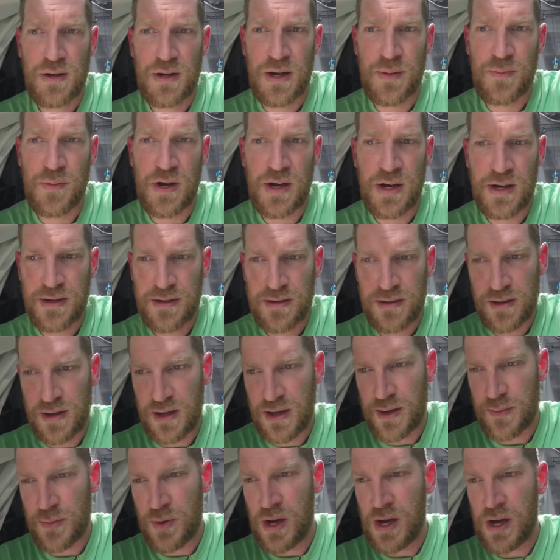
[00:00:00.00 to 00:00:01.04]
I'm not,
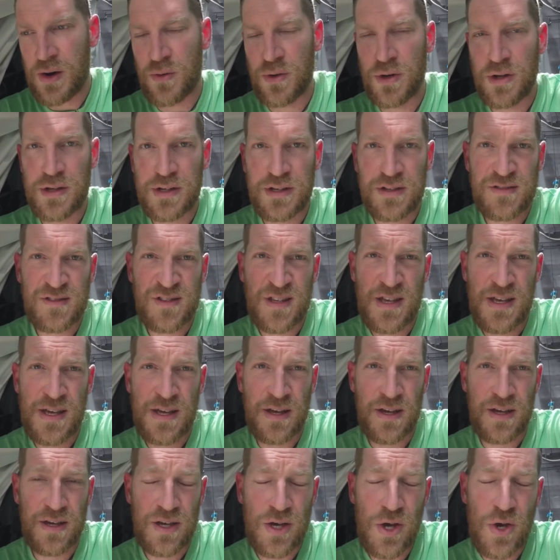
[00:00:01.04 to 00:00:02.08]
I'm not really
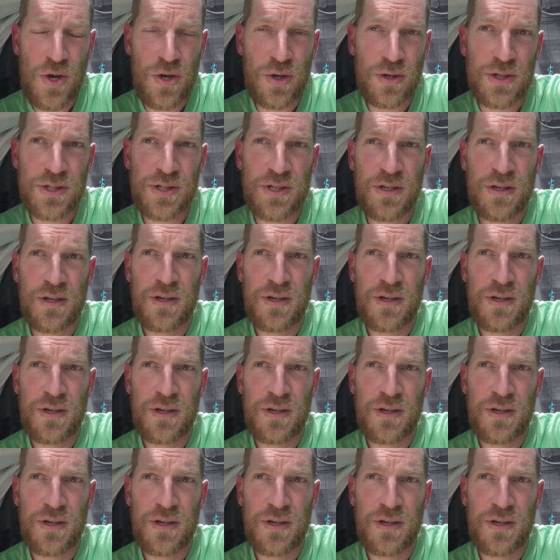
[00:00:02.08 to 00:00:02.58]
seeing a huge